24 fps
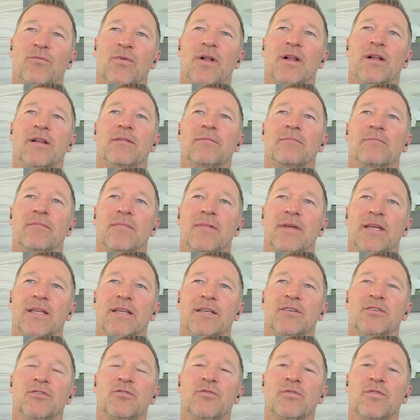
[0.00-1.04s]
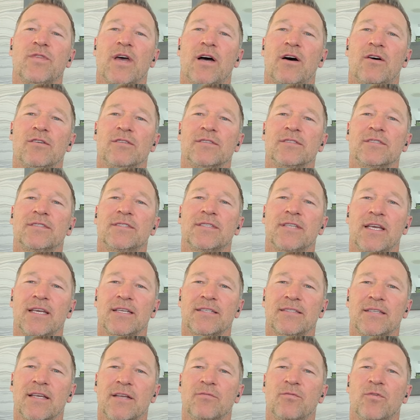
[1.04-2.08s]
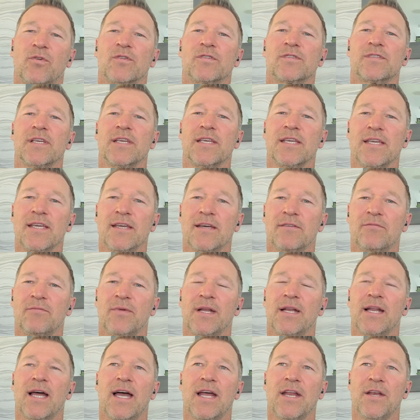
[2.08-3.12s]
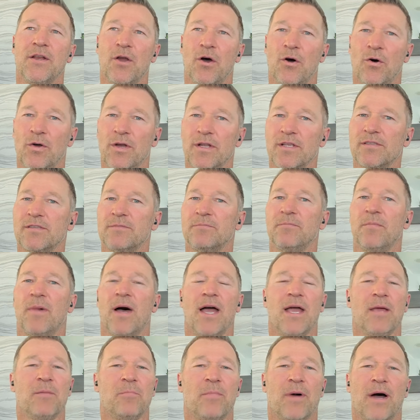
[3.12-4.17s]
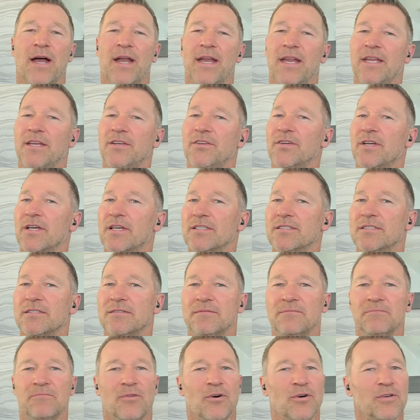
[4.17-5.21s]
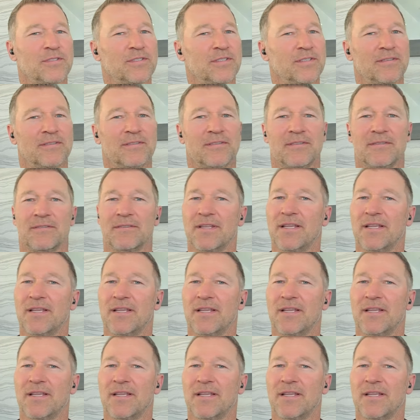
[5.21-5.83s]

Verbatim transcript: well in 2006. That was a year when I noticed my body just wasn't